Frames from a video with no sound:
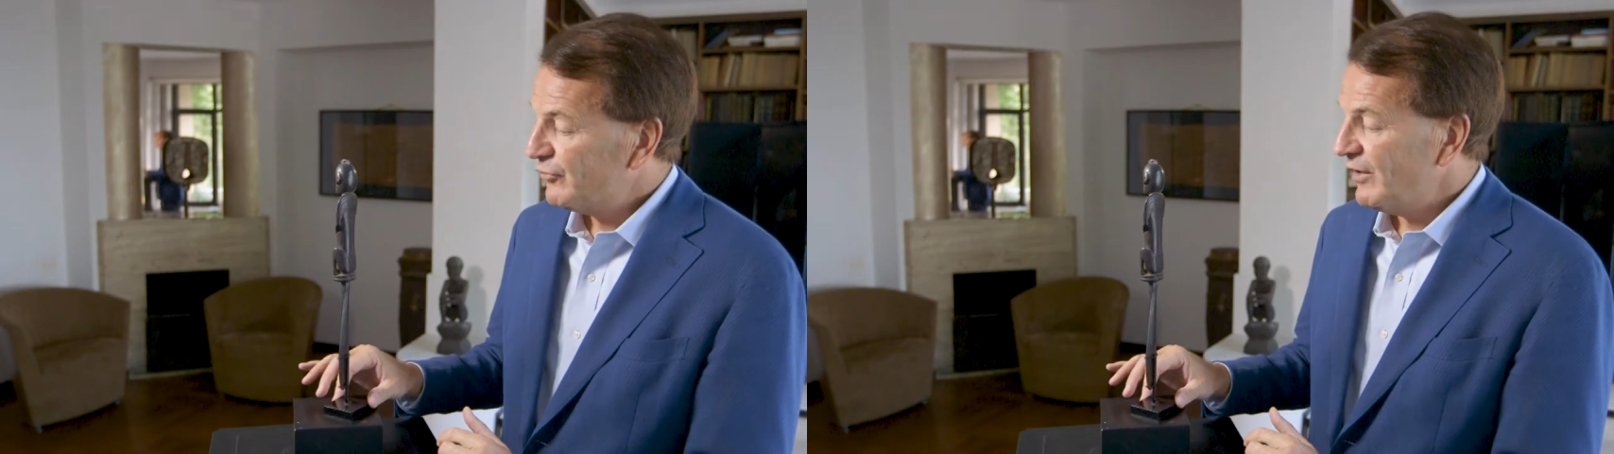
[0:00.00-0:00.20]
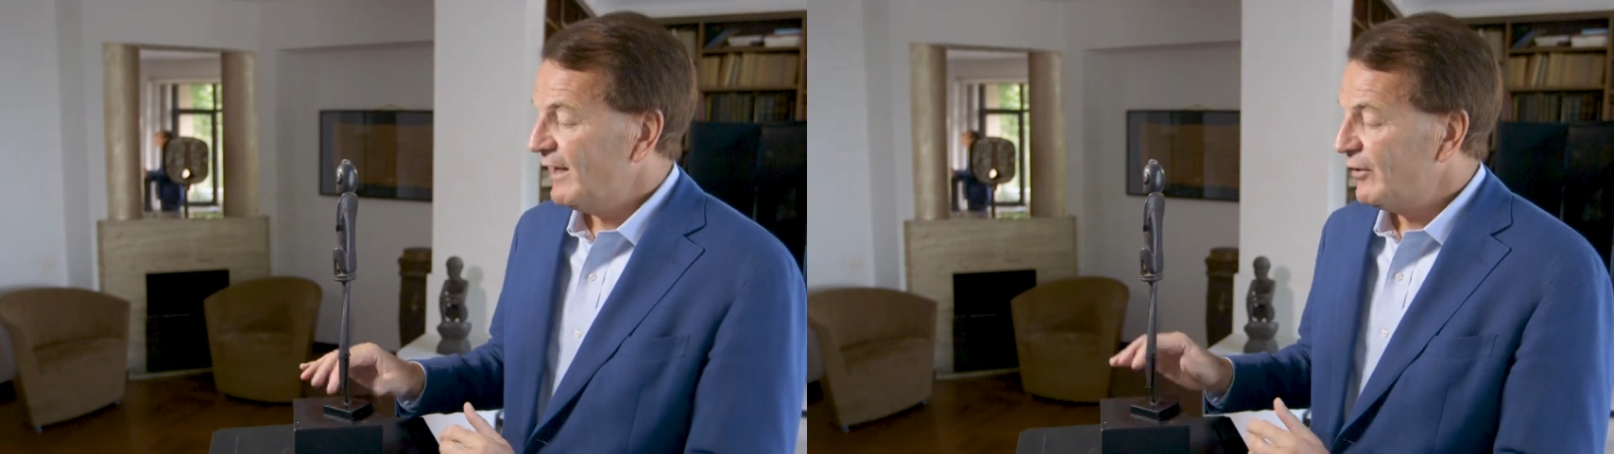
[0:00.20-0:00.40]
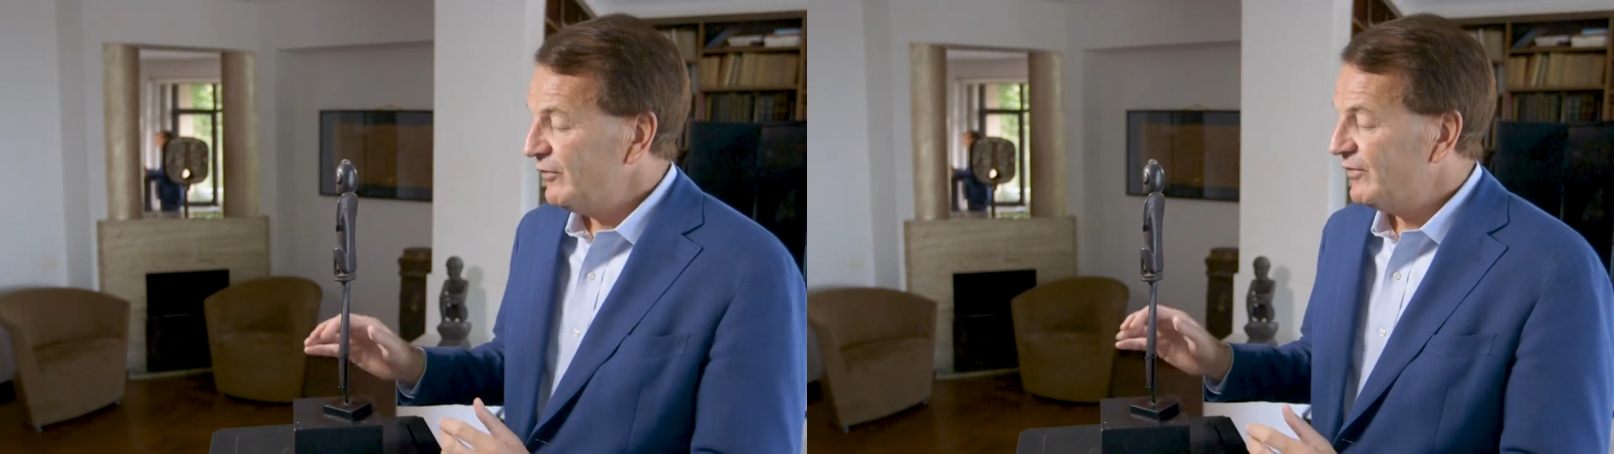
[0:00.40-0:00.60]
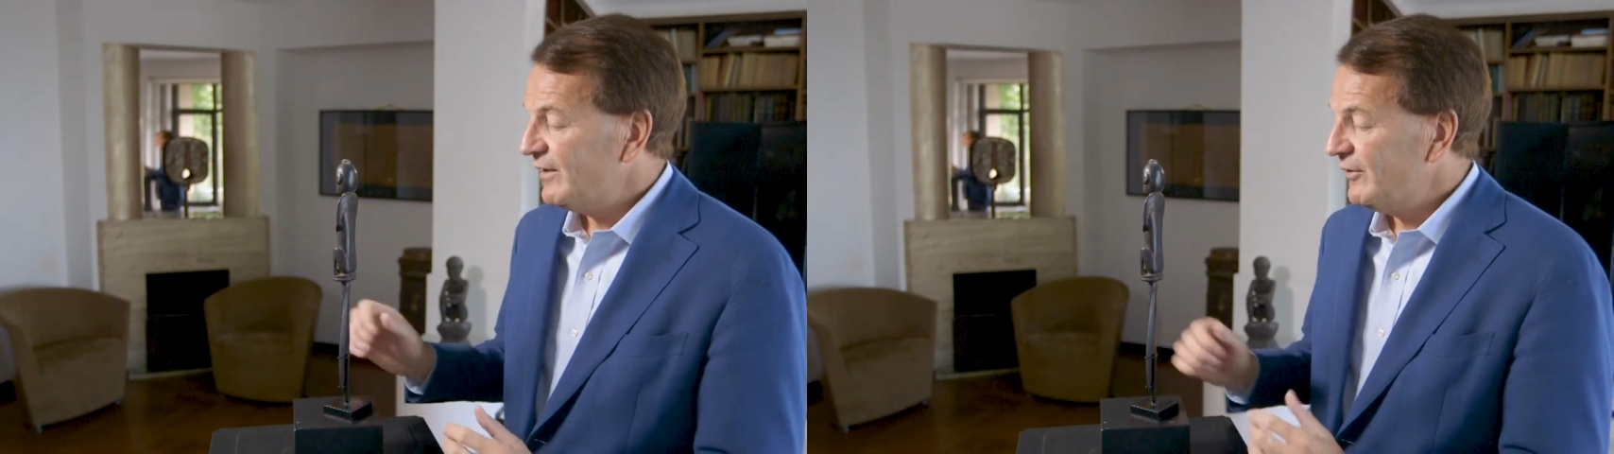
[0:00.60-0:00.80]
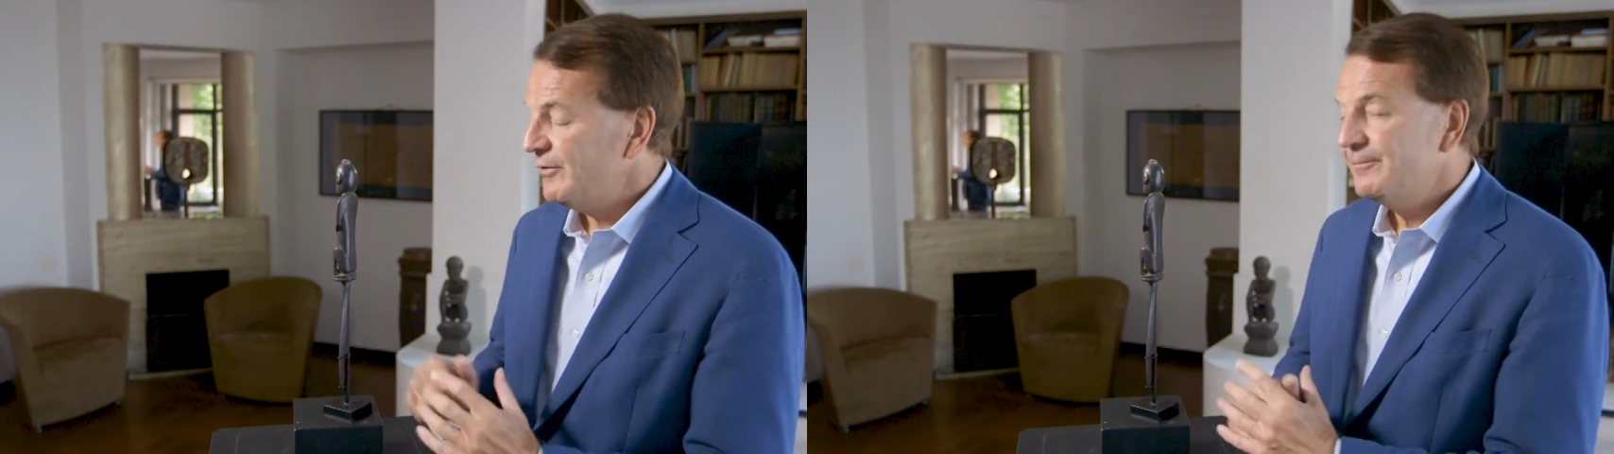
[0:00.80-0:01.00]
which I
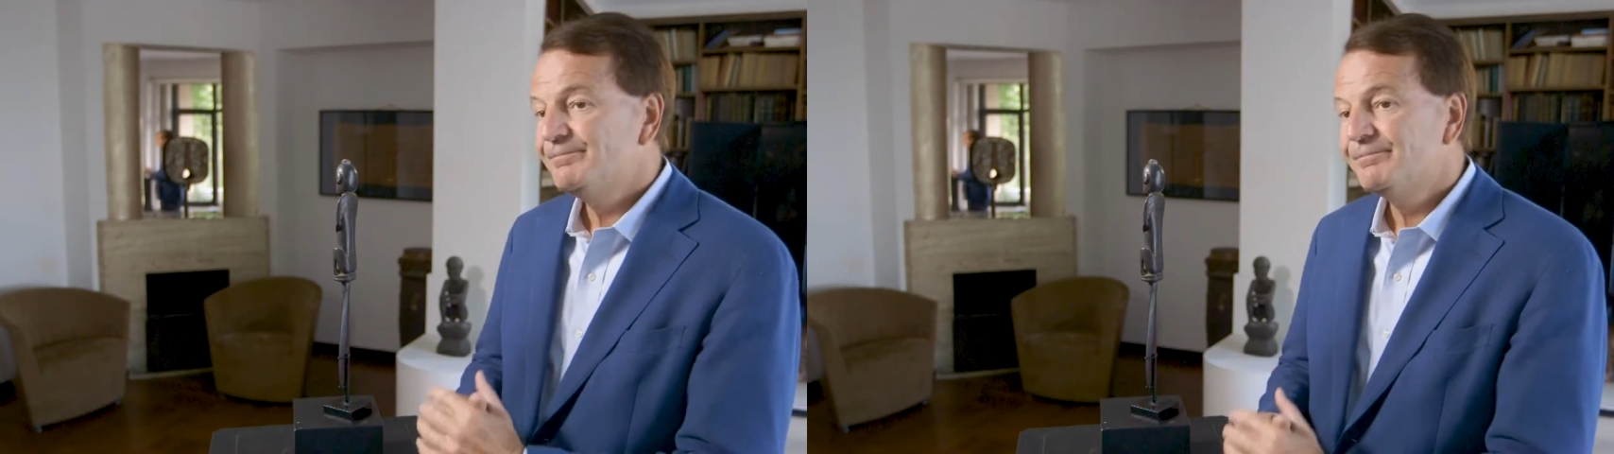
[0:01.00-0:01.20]
consider